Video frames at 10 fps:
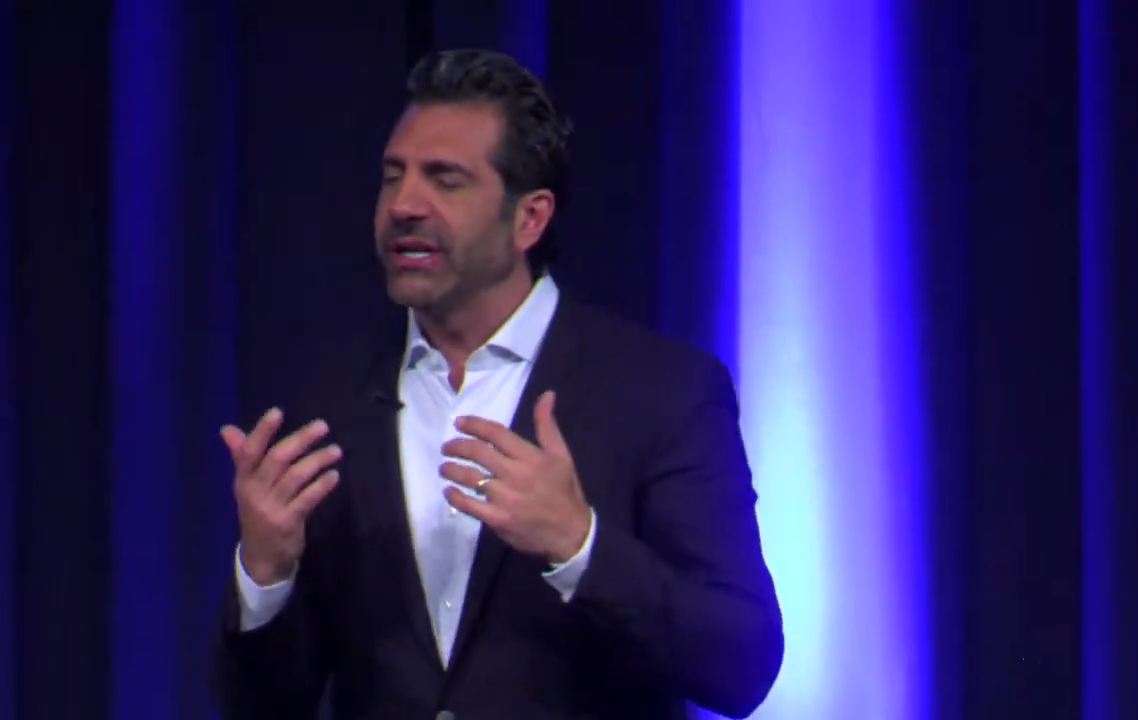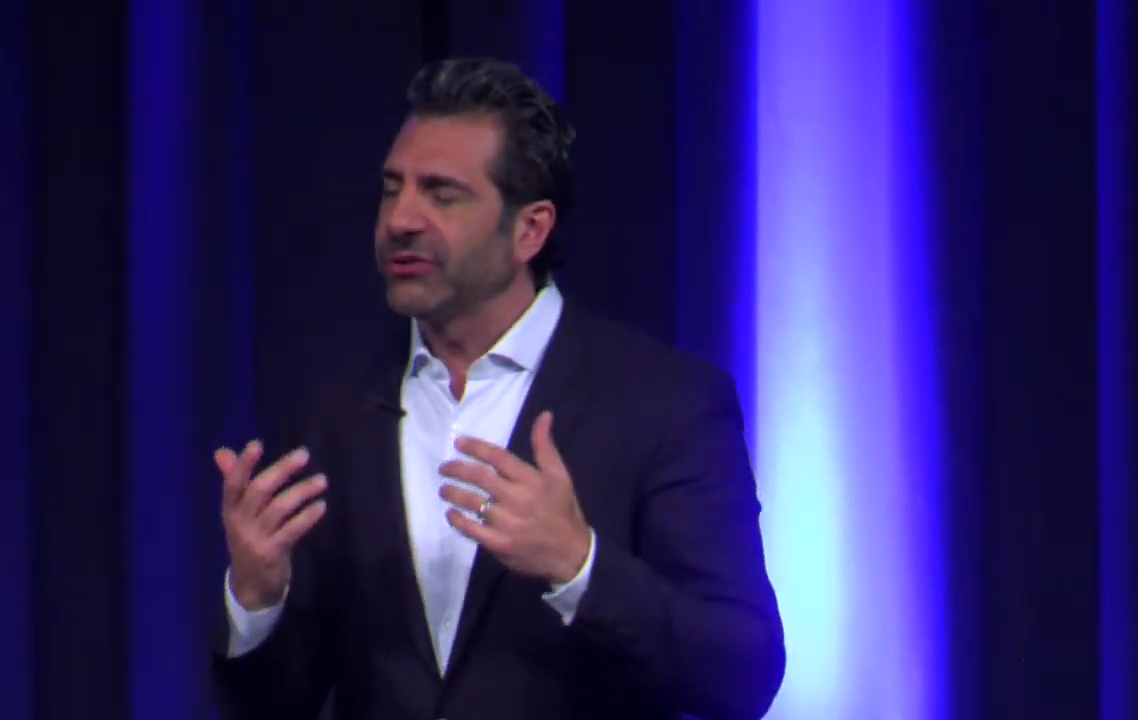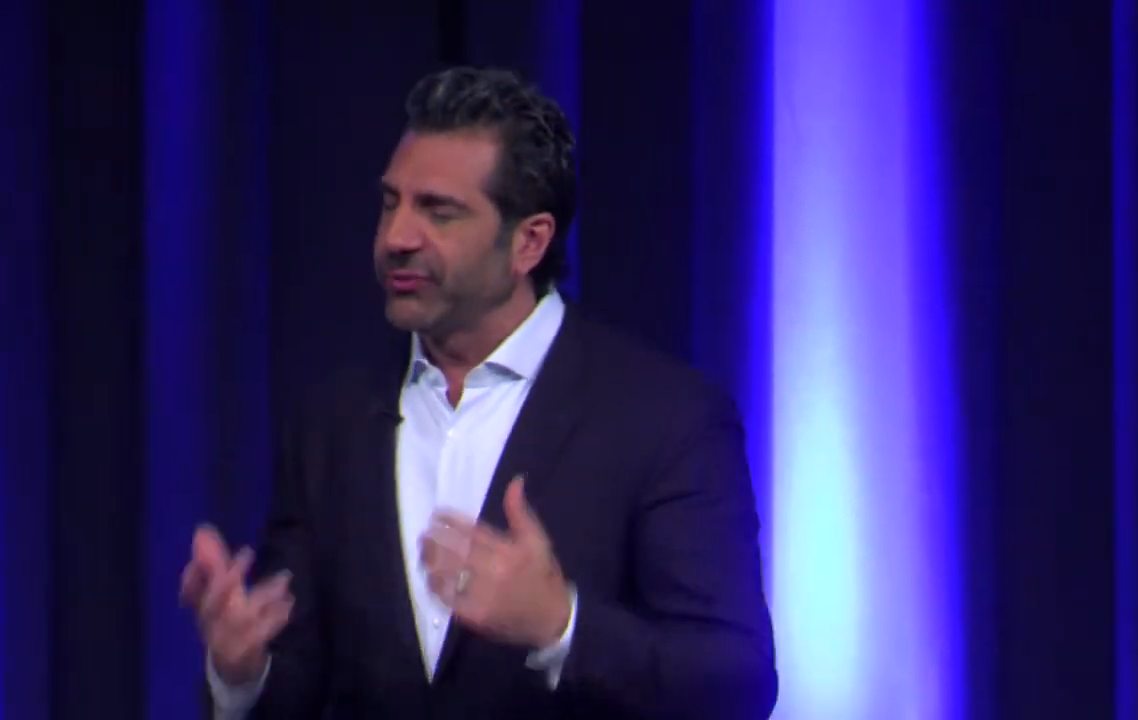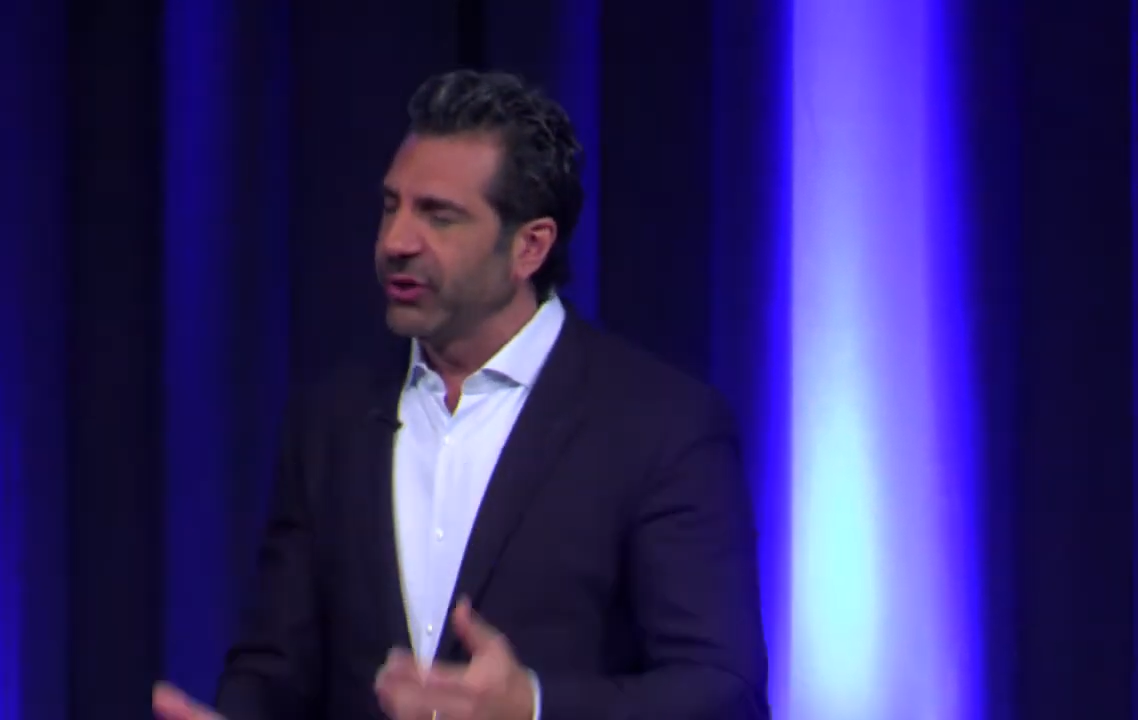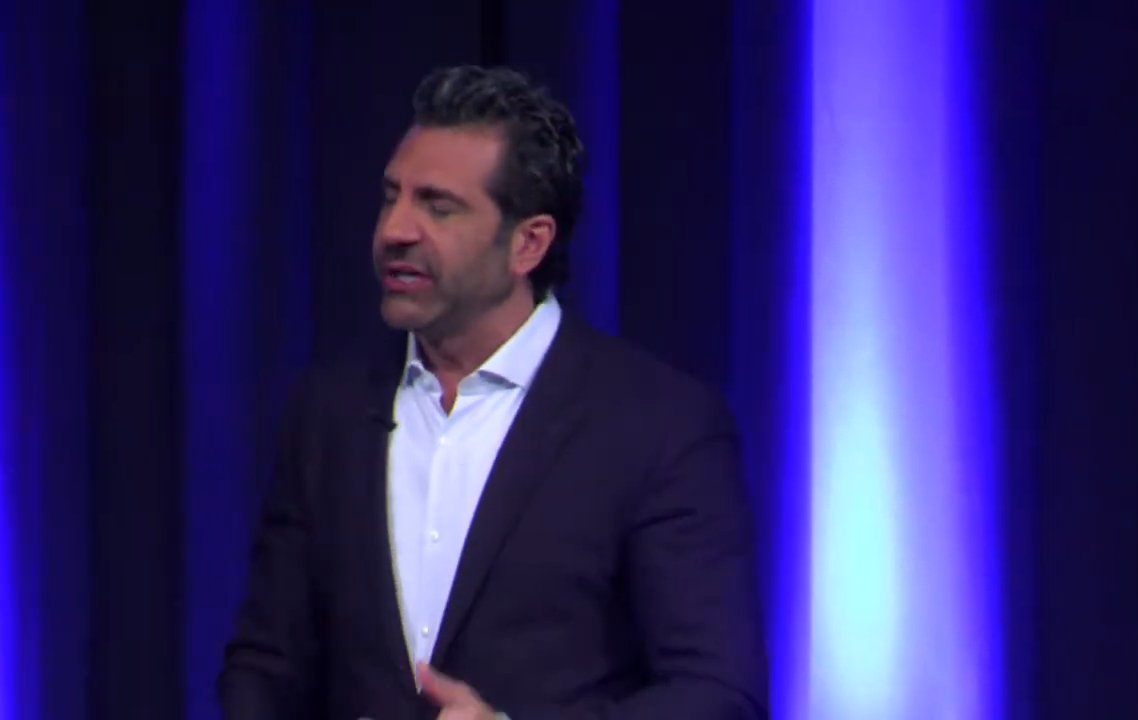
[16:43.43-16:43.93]
his
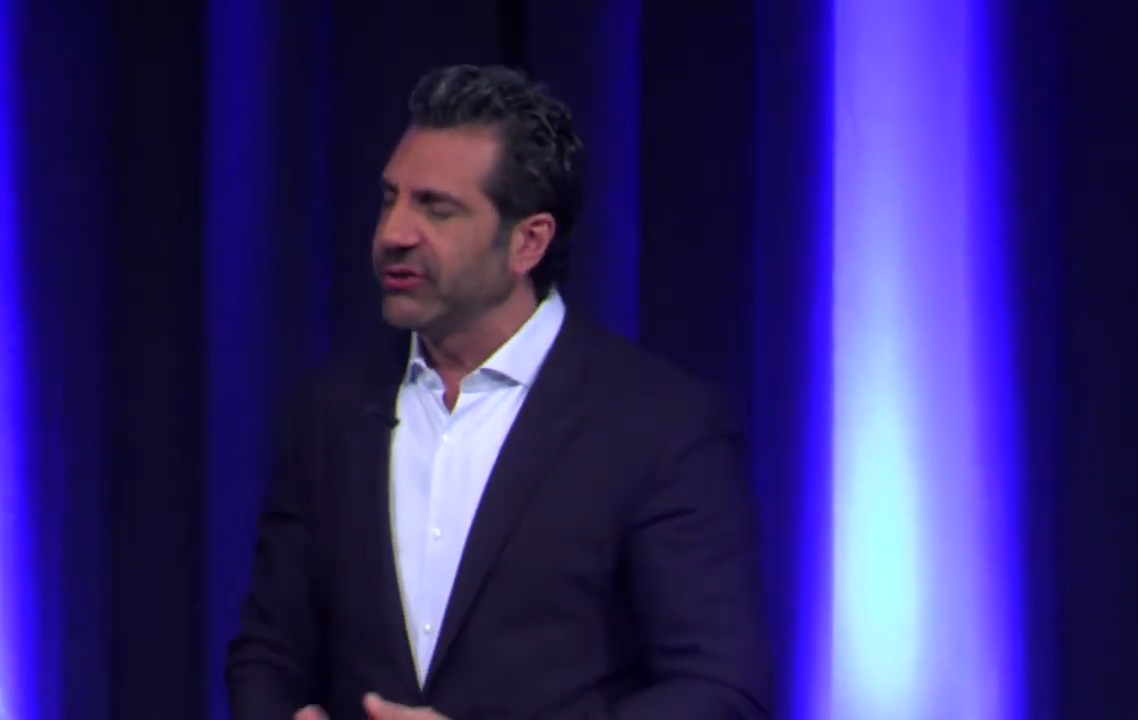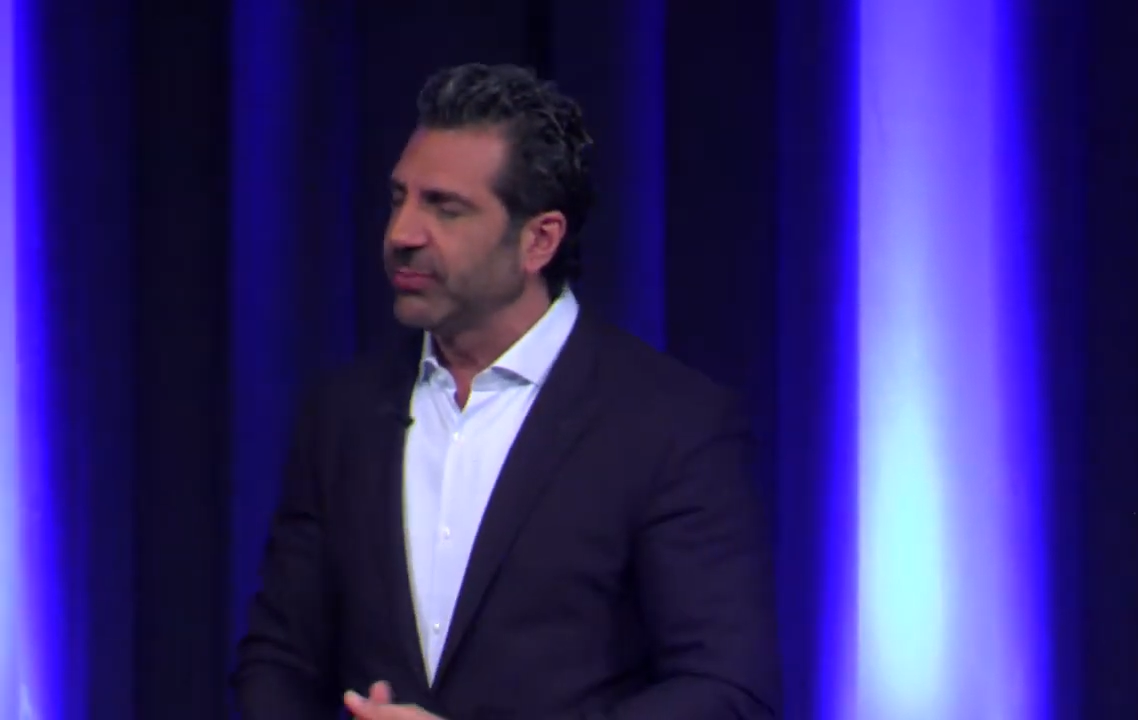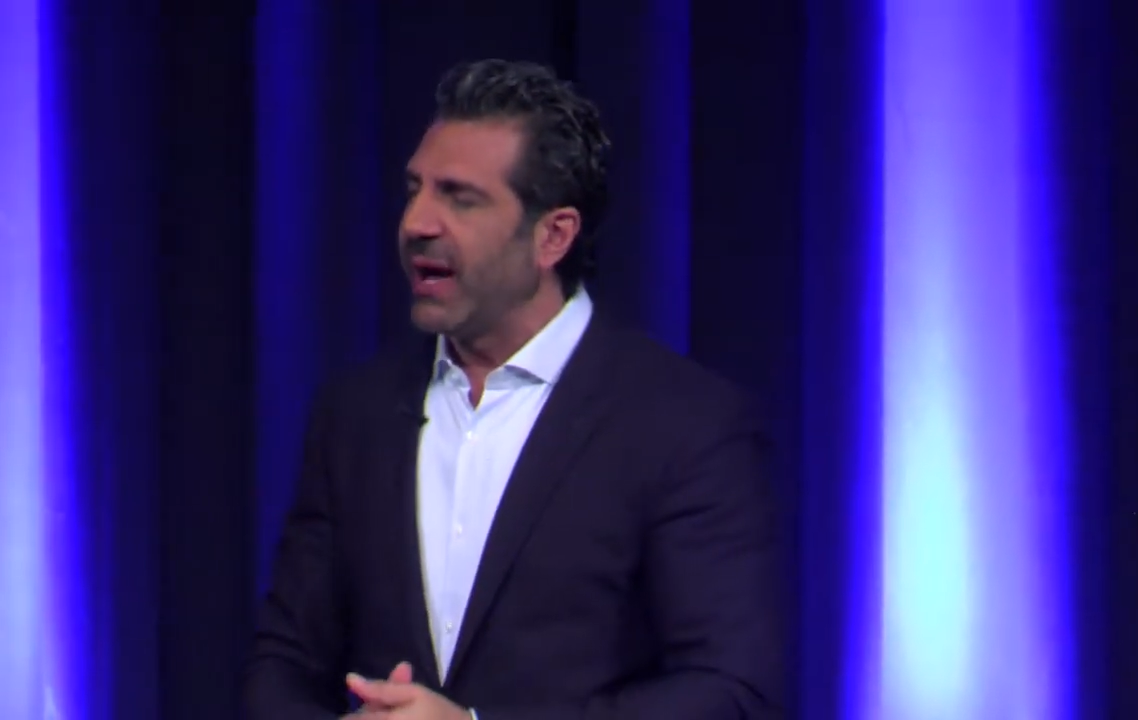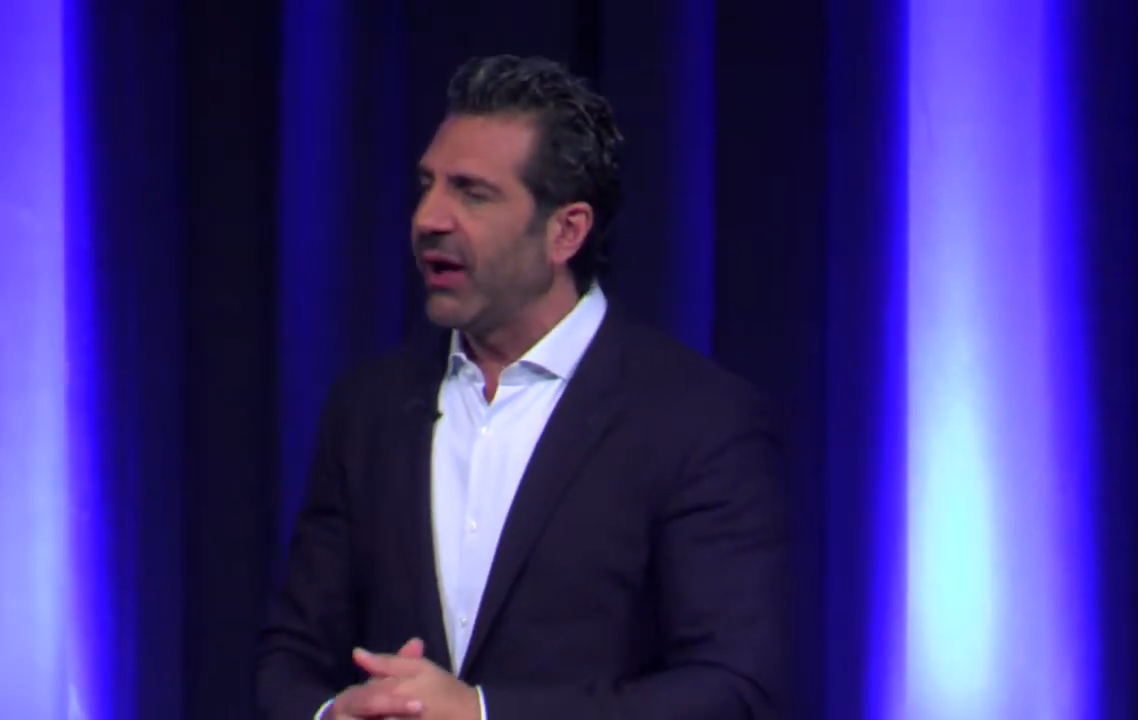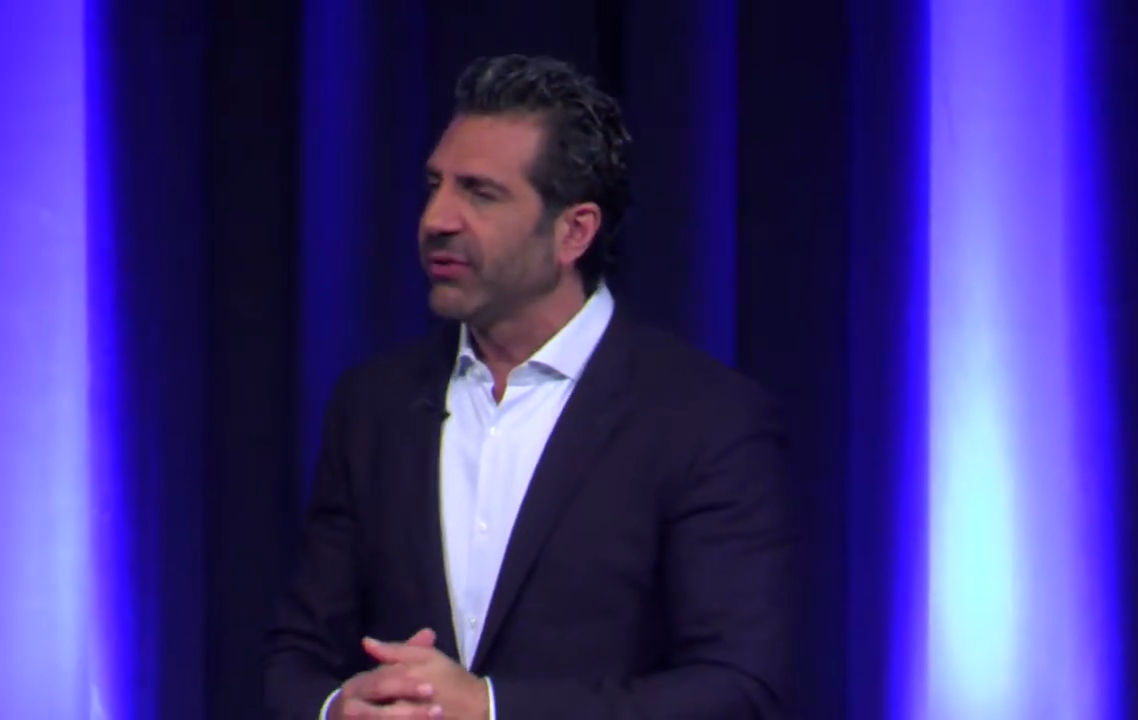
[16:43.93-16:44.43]
foot in his
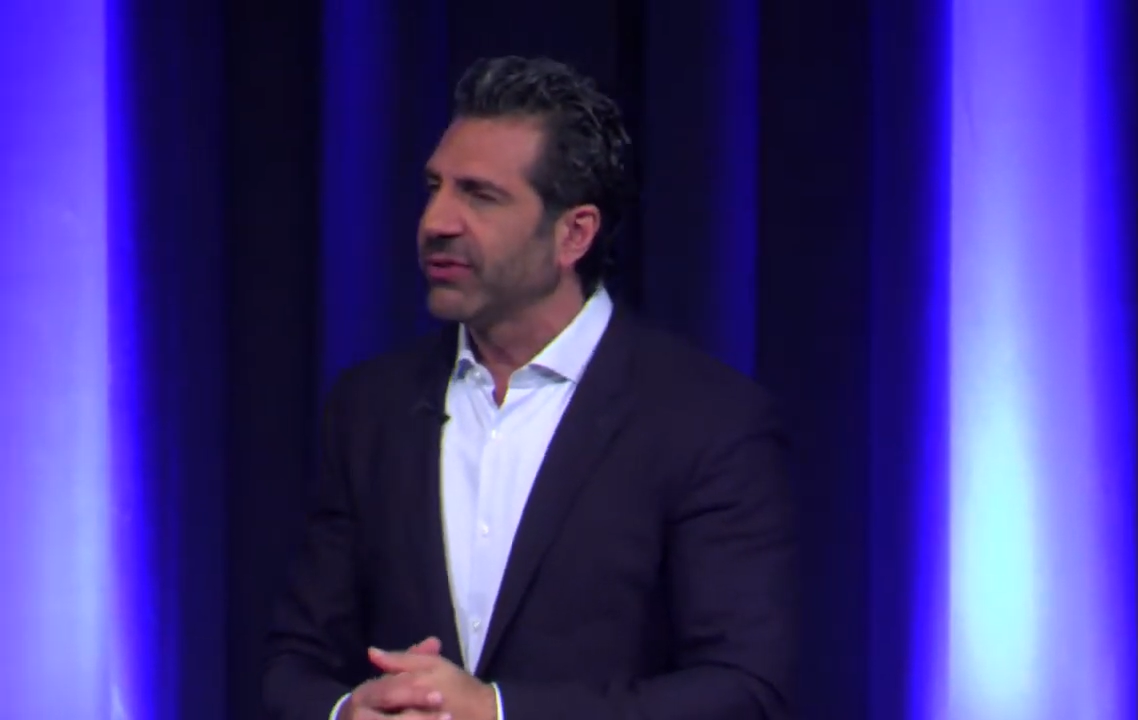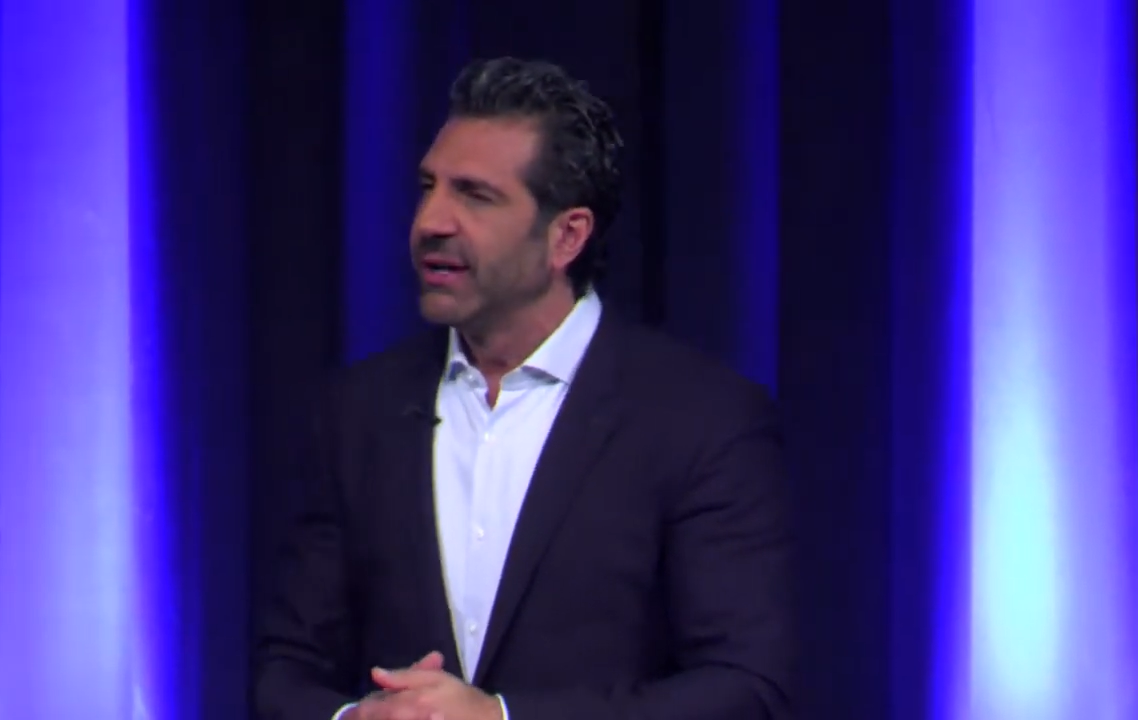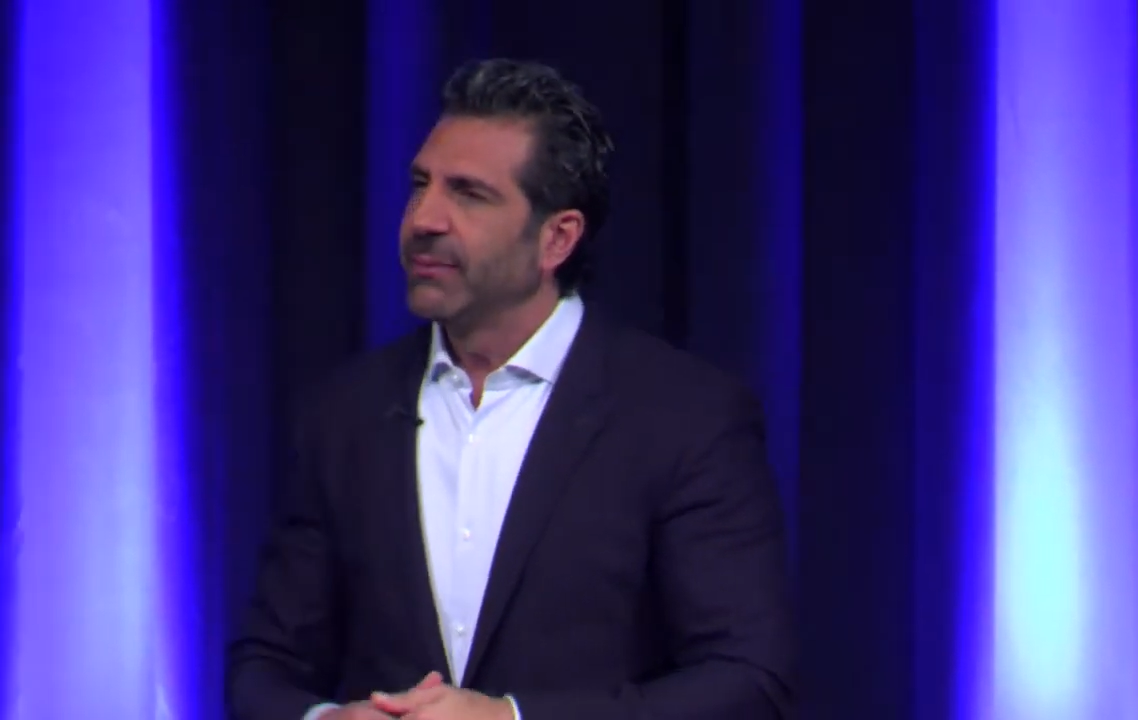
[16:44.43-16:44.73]
mouth.